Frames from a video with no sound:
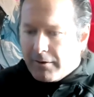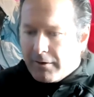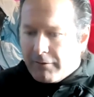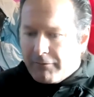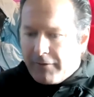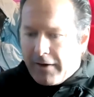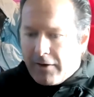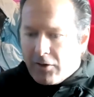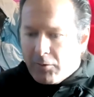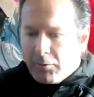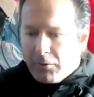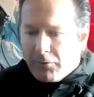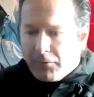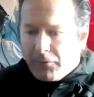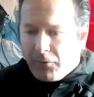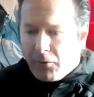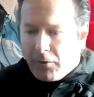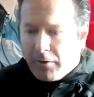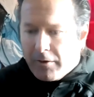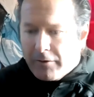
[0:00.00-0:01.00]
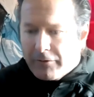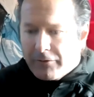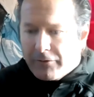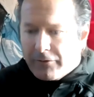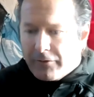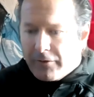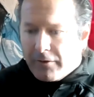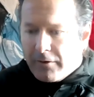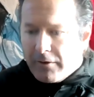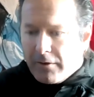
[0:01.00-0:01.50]
available for us,
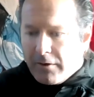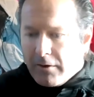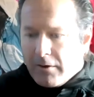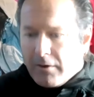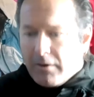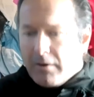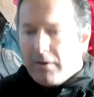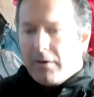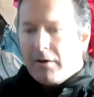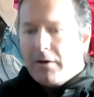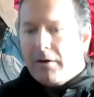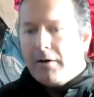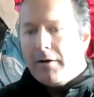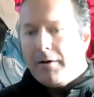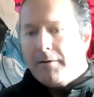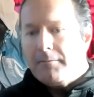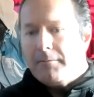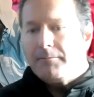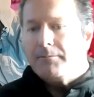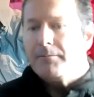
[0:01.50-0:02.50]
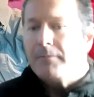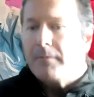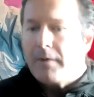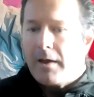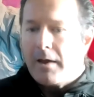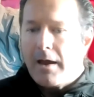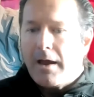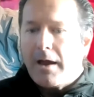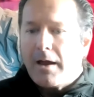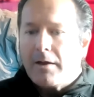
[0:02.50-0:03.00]
um,
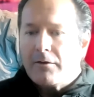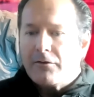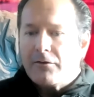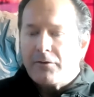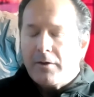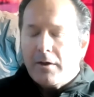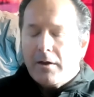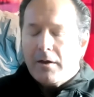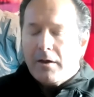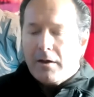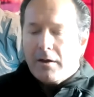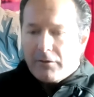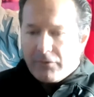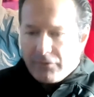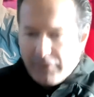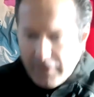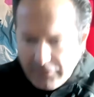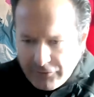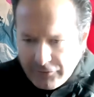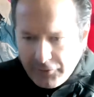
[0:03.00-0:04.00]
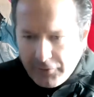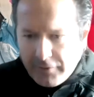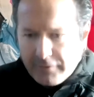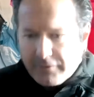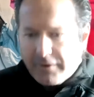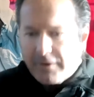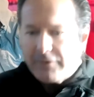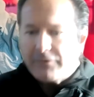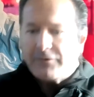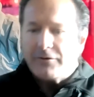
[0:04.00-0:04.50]
and Set your
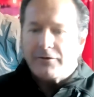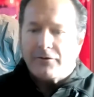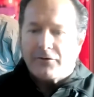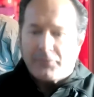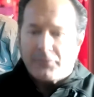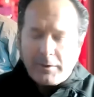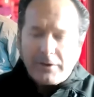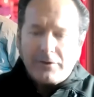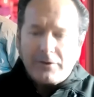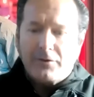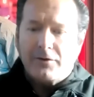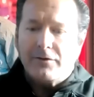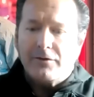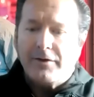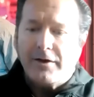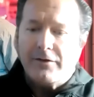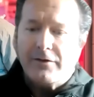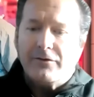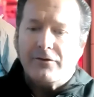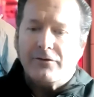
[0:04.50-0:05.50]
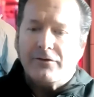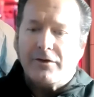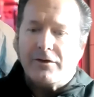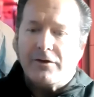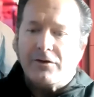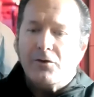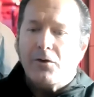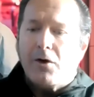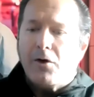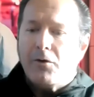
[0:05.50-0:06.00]
intentions, speak your intentions that
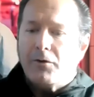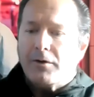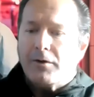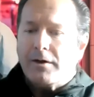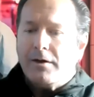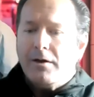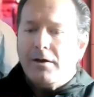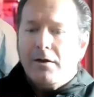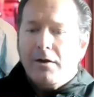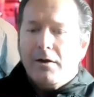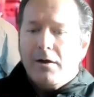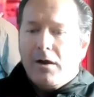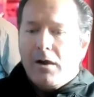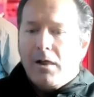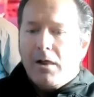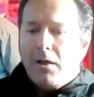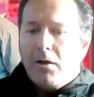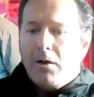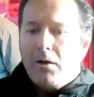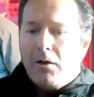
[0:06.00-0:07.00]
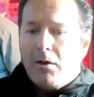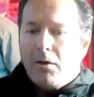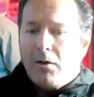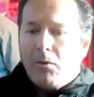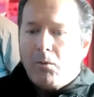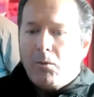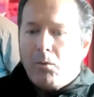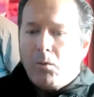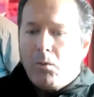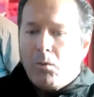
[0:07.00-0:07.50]
you only
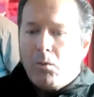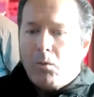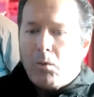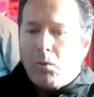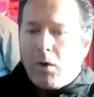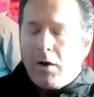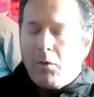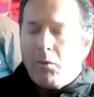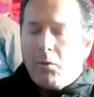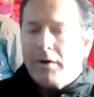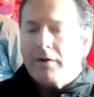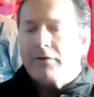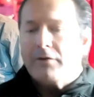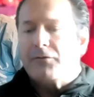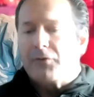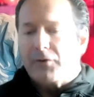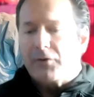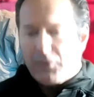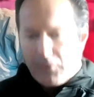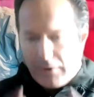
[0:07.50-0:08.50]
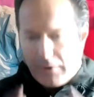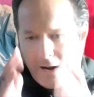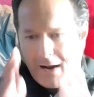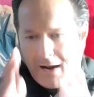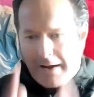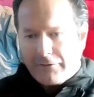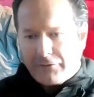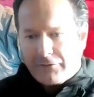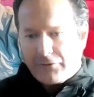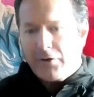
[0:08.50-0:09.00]
want what is for your
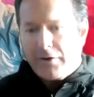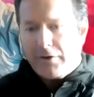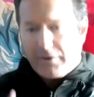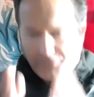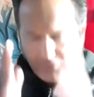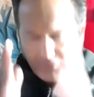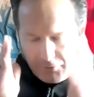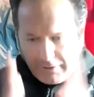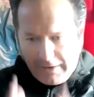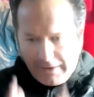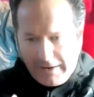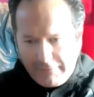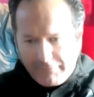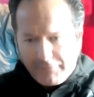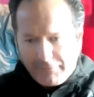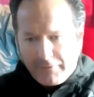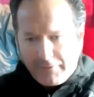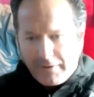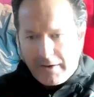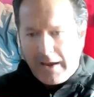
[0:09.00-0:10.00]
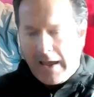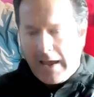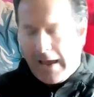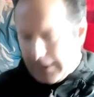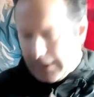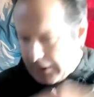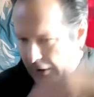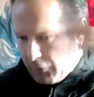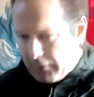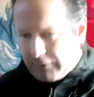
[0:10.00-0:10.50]
highest good in your life
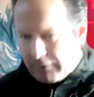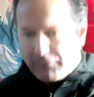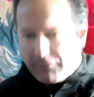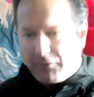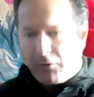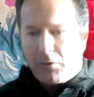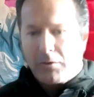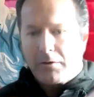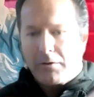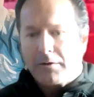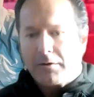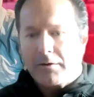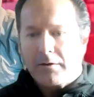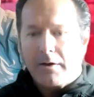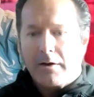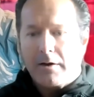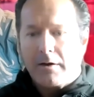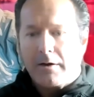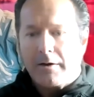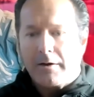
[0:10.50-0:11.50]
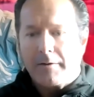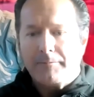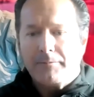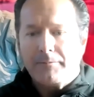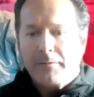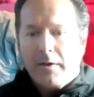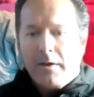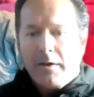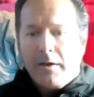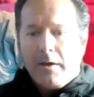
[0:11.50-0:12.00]
and going forward.
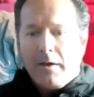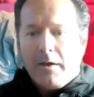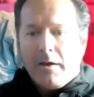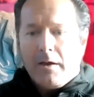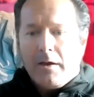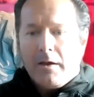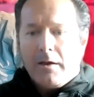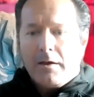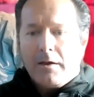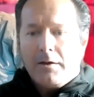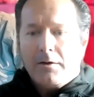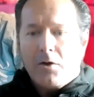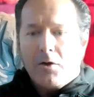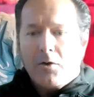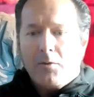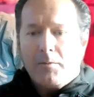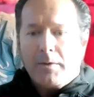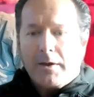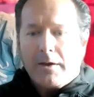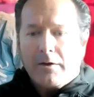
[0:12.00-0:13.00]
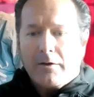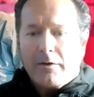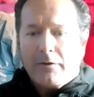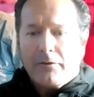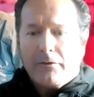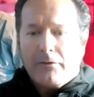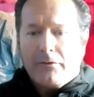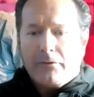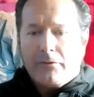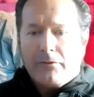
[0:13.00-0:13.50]
Um, you know,
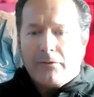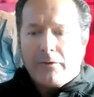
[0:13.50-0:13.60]
because